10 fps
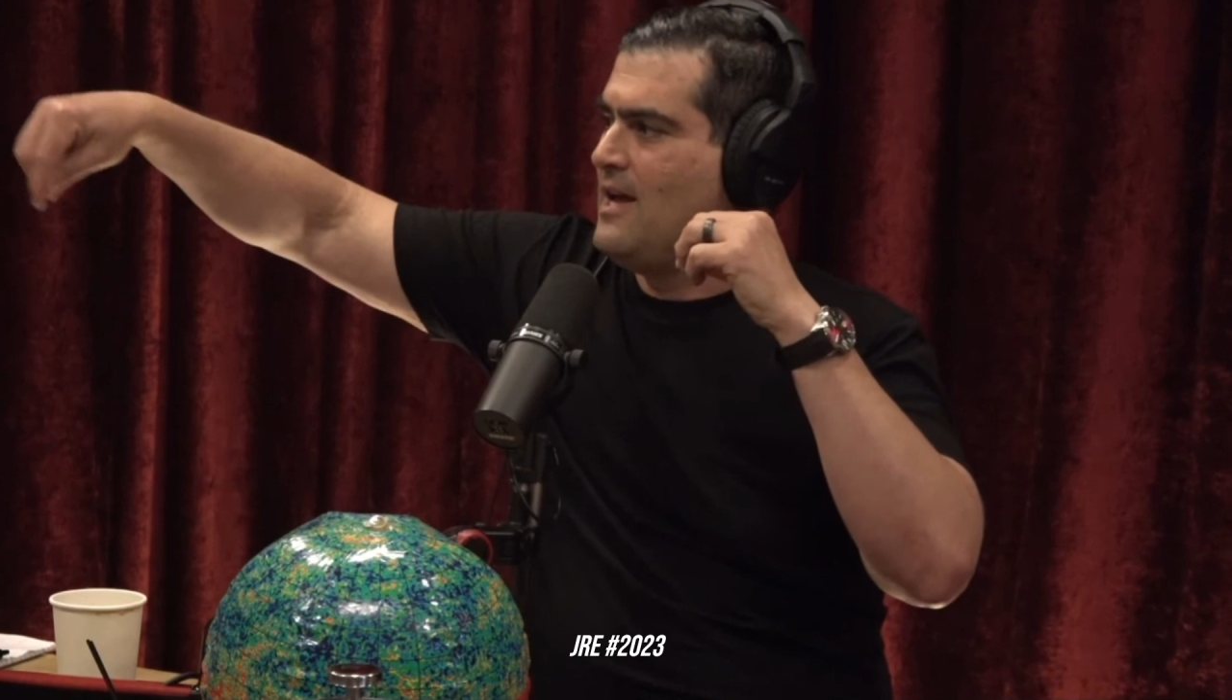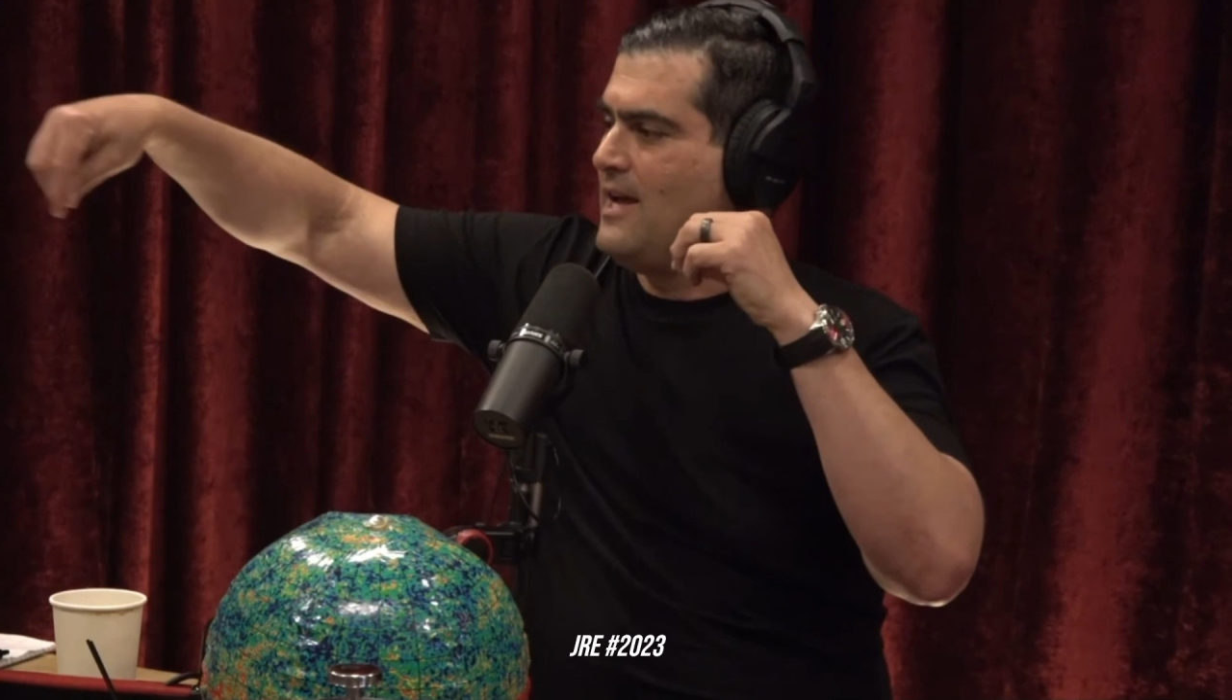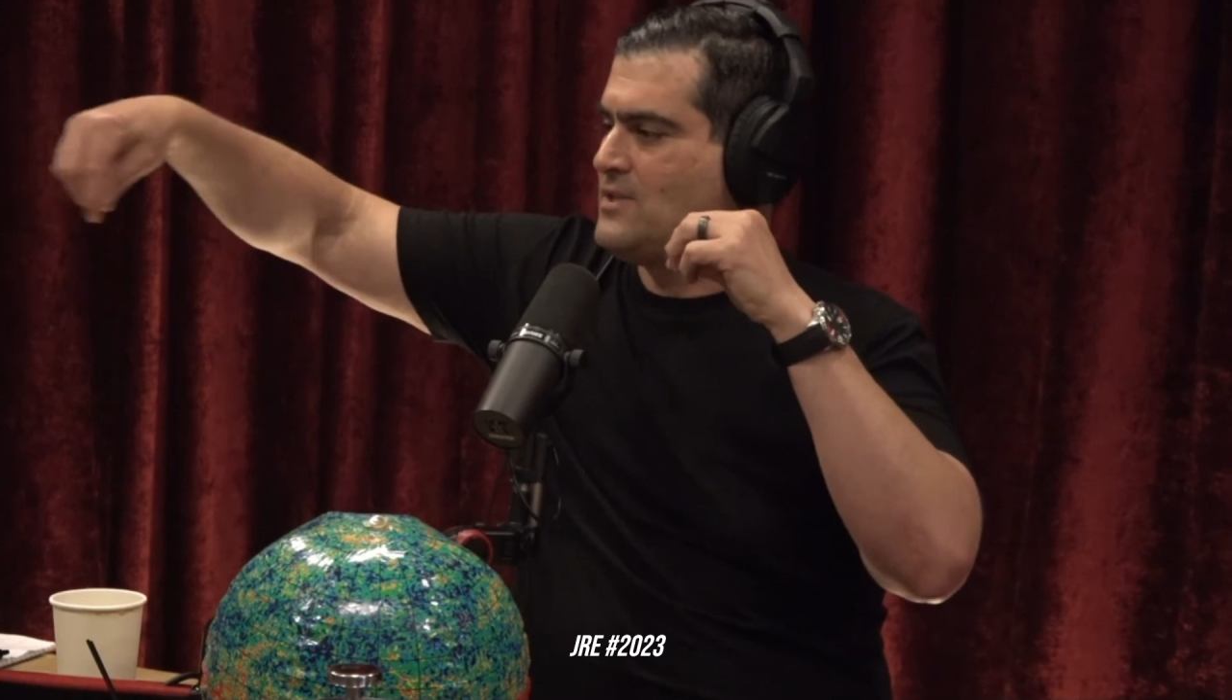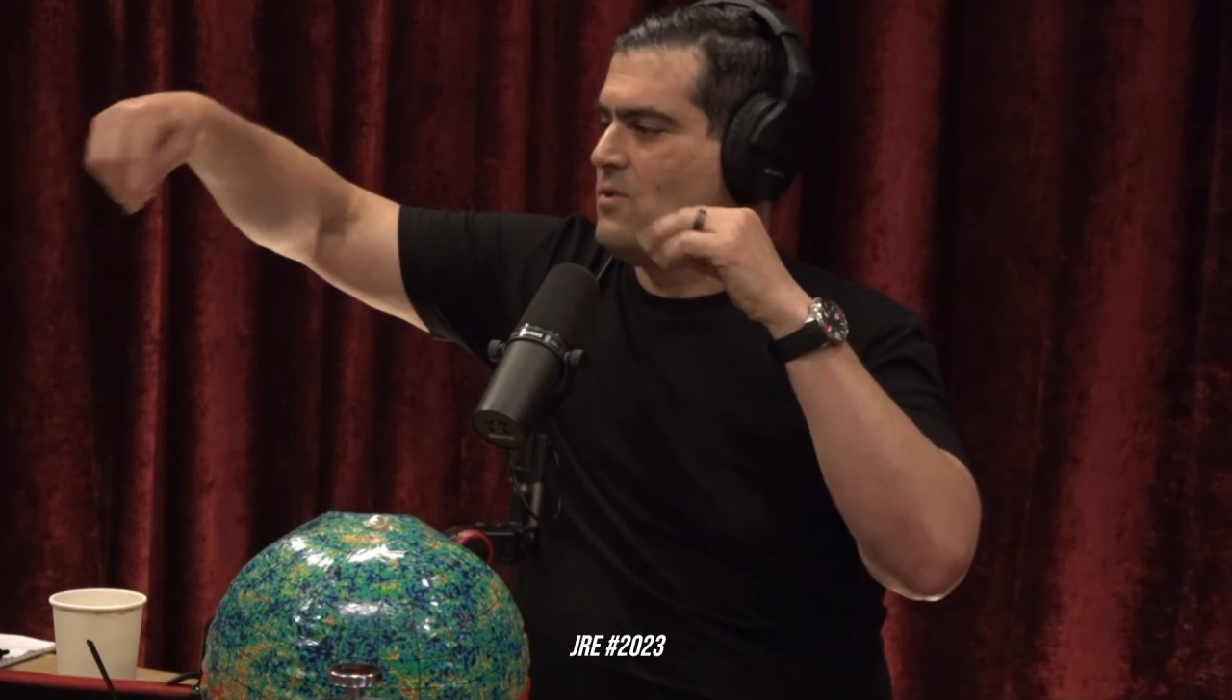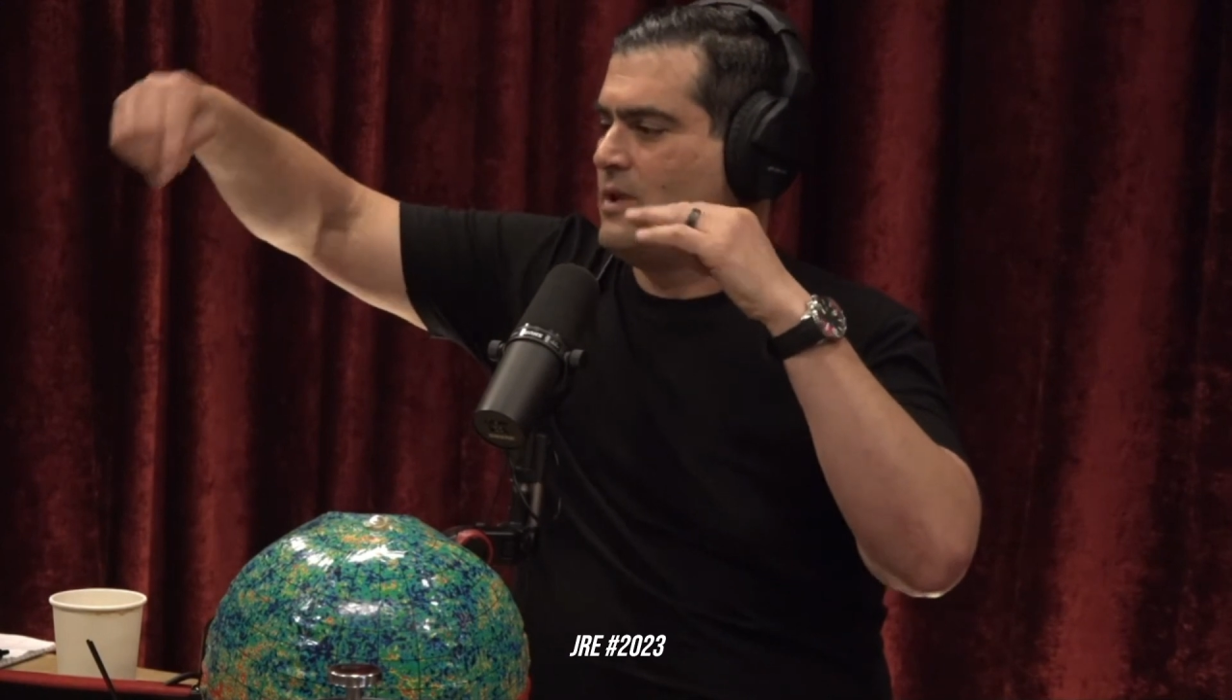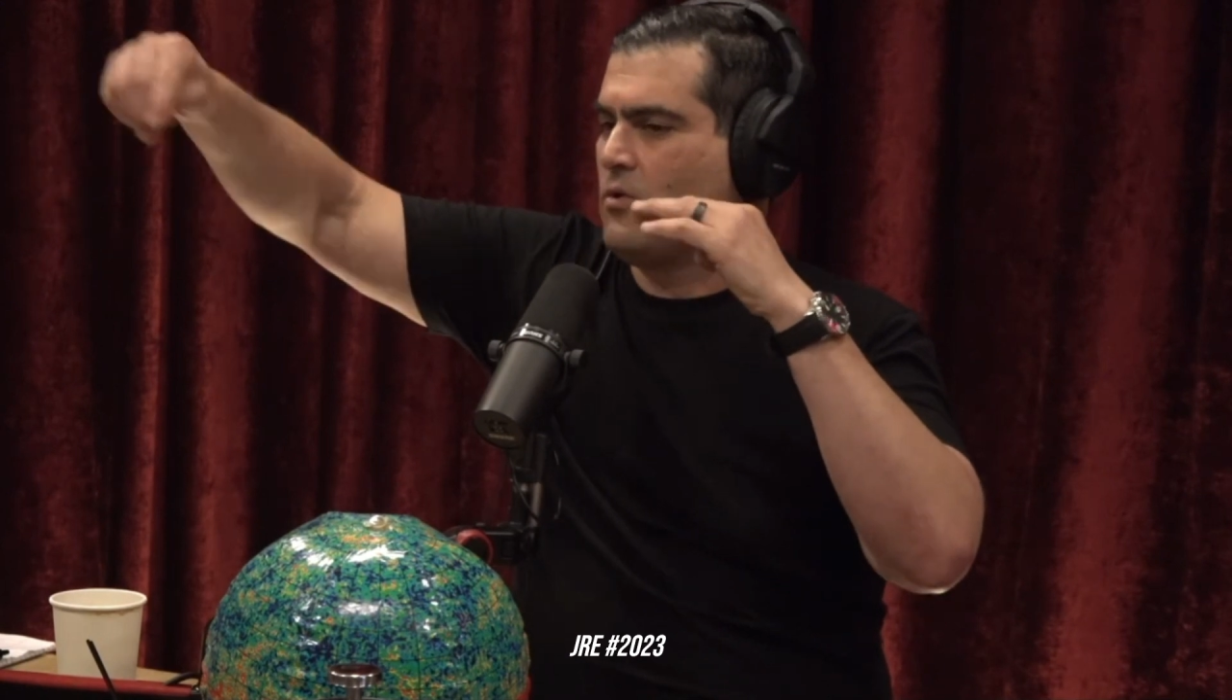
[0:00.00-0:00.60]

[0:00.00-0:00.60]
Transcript: it's cool, it